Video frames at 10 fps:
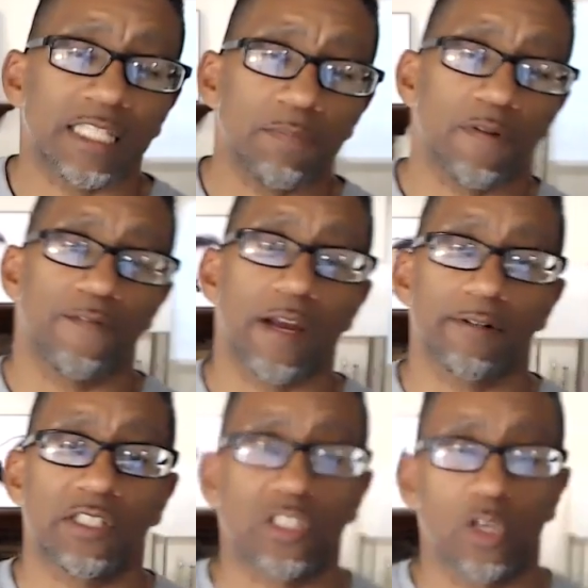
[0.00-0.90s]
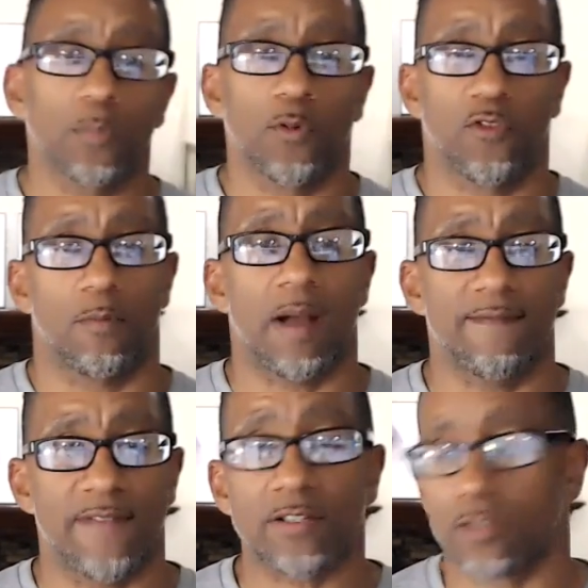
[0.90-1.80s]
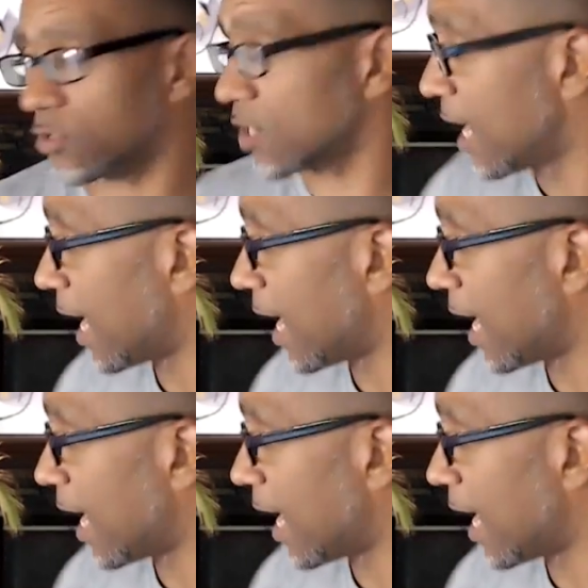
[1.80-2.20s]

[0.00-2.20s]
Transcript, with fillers: keep it very simple for my investors.